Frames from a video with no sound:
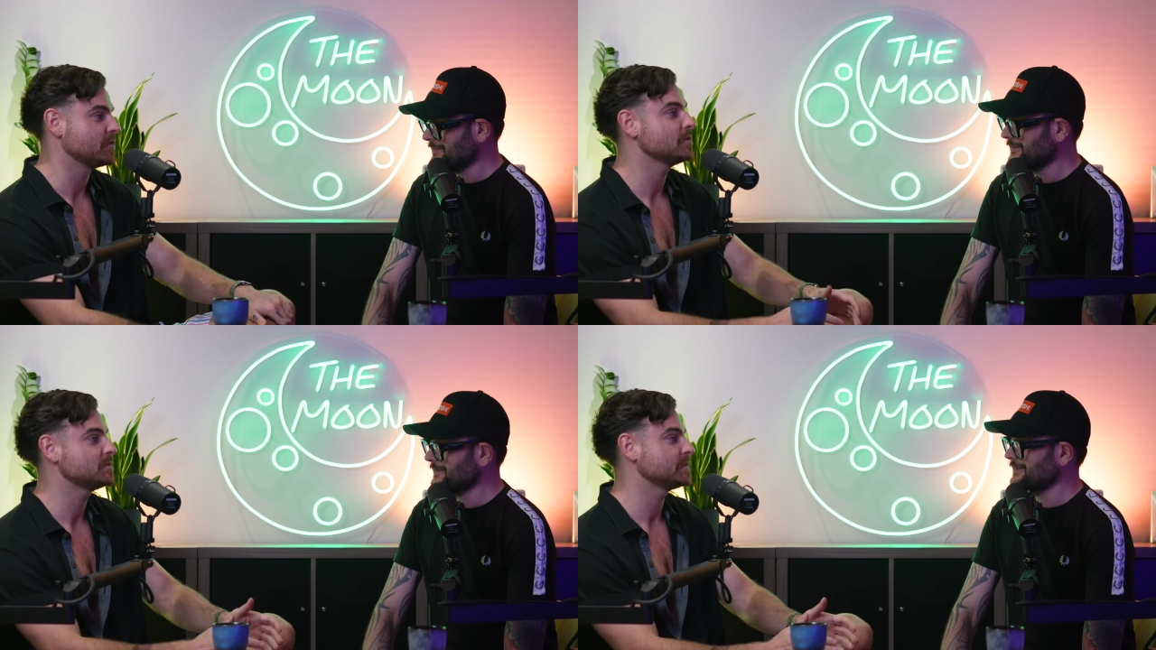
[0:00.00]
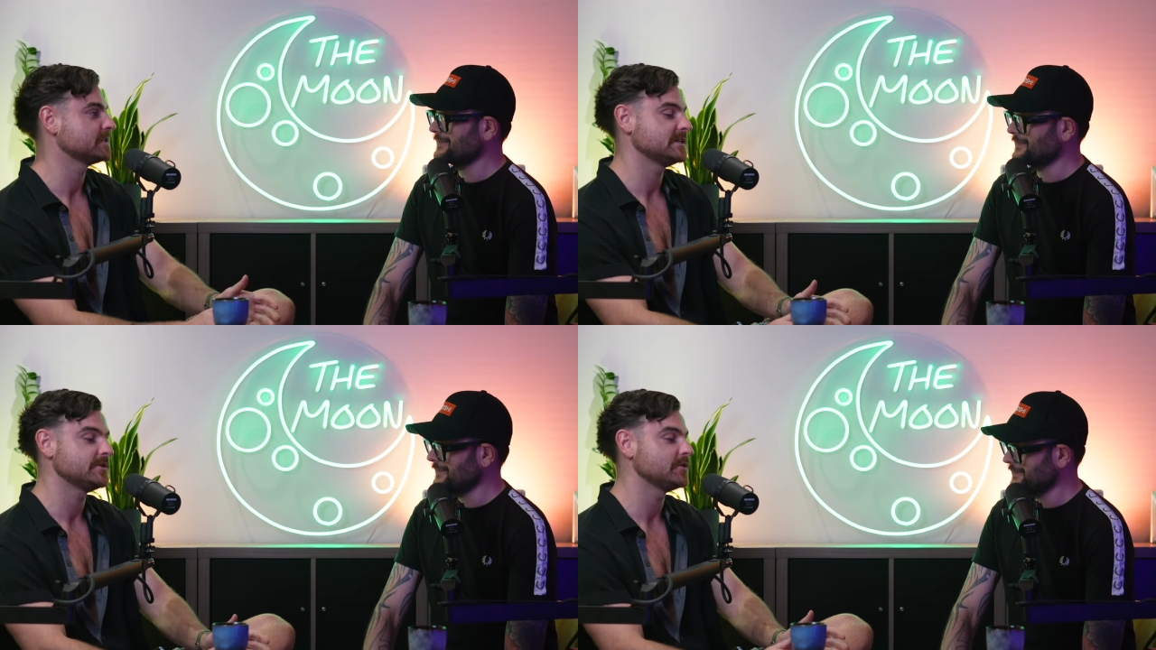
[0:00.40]
Speaker 1: if you go to a
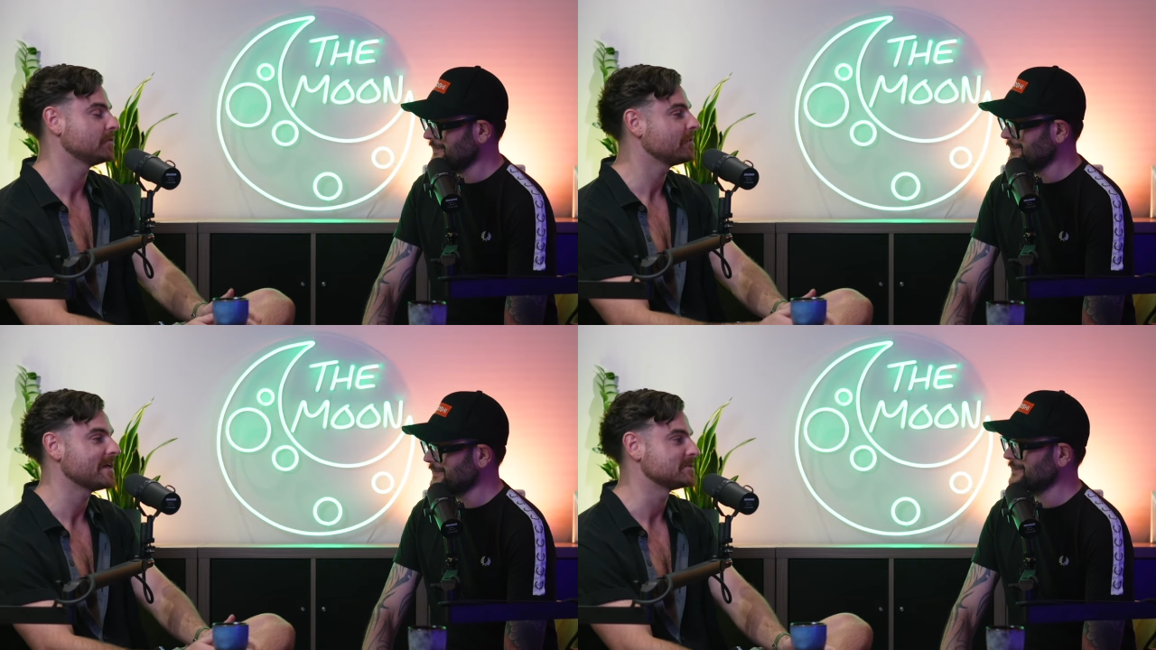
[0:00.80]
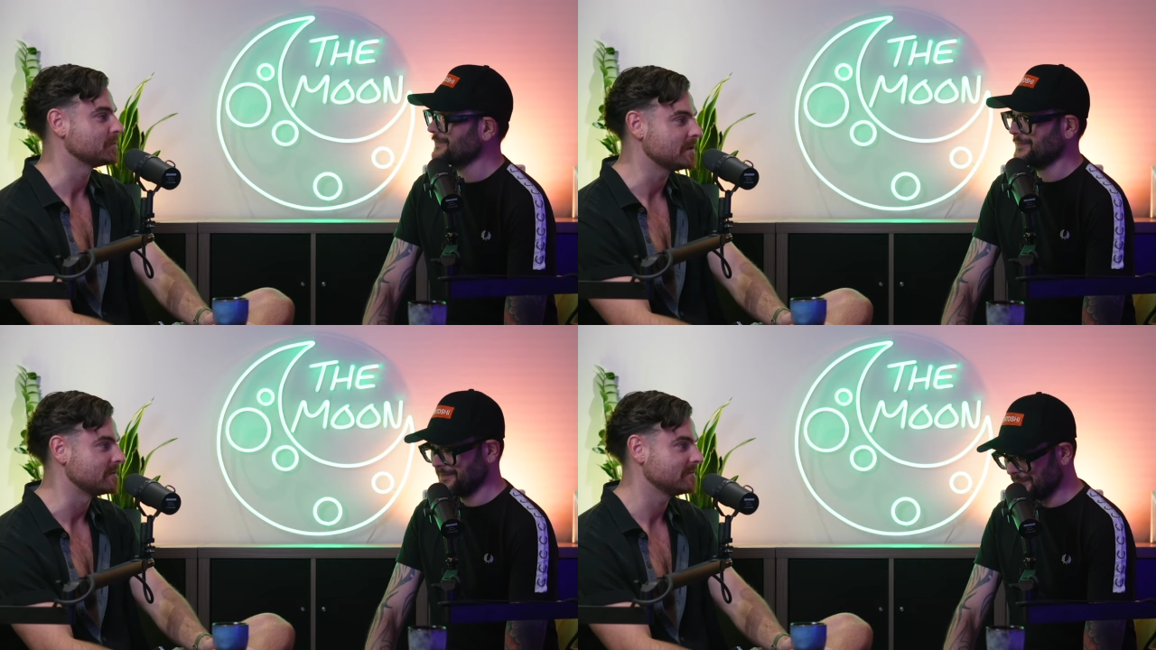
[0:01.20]
casino you're not there
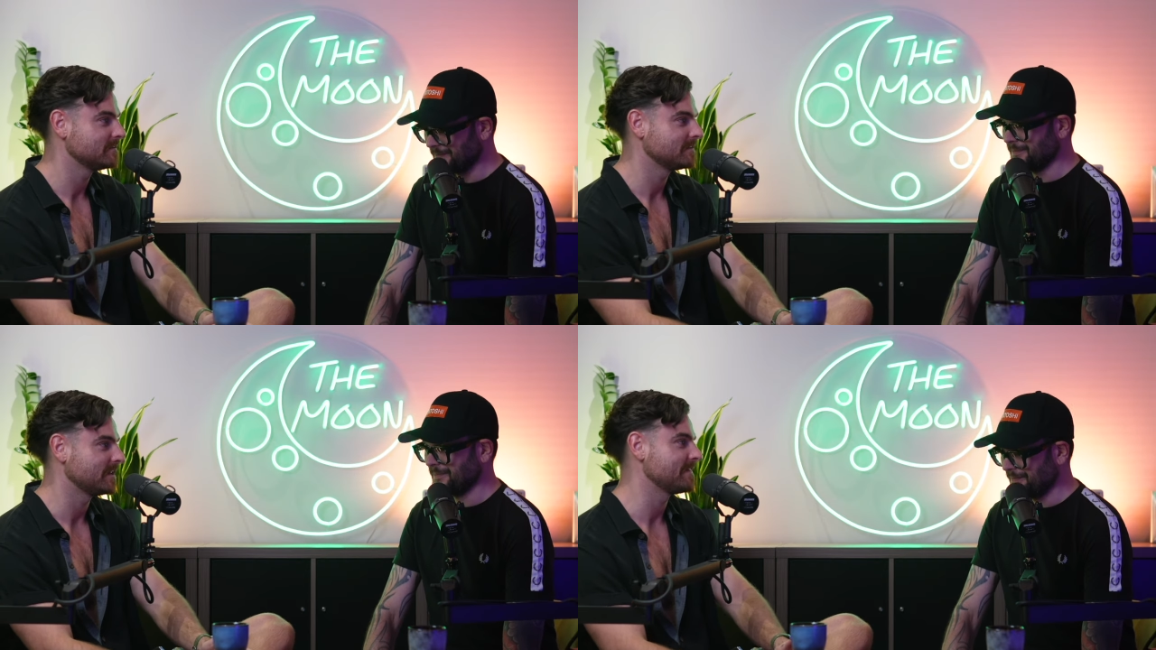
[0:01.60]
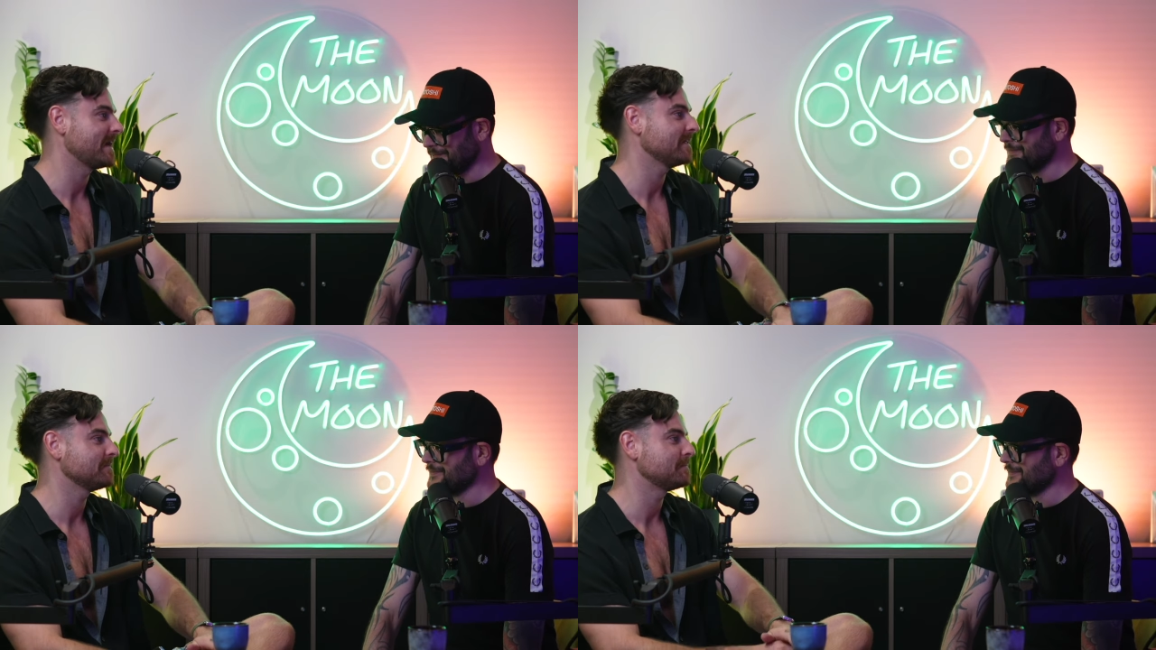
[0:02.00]
to win
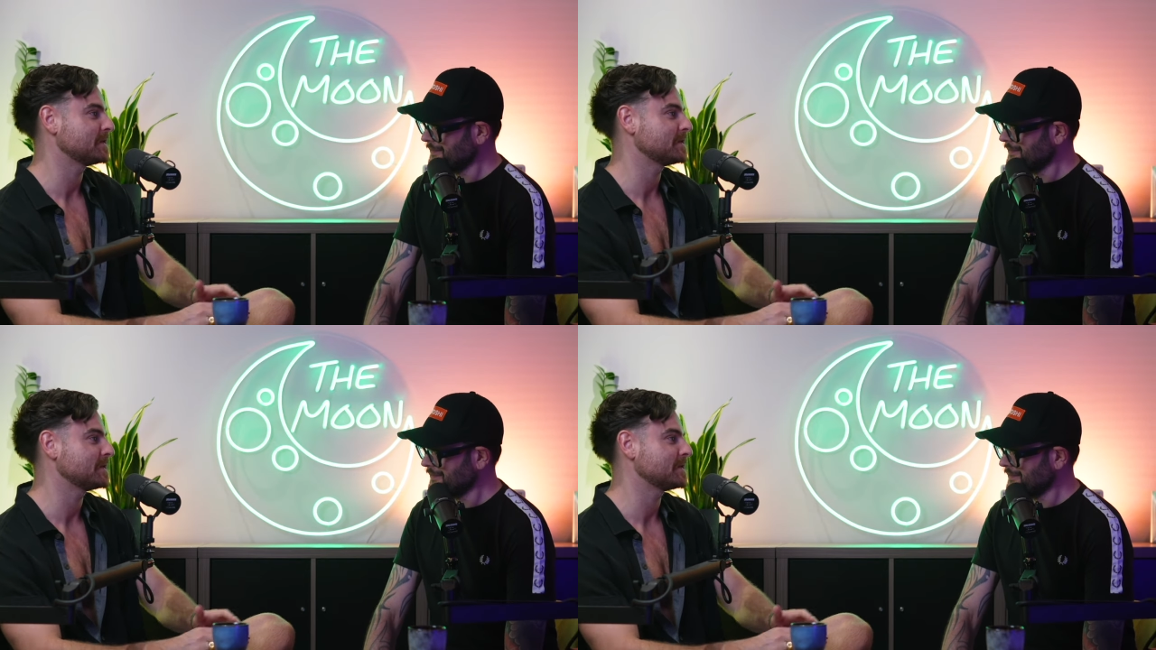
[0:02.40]
like that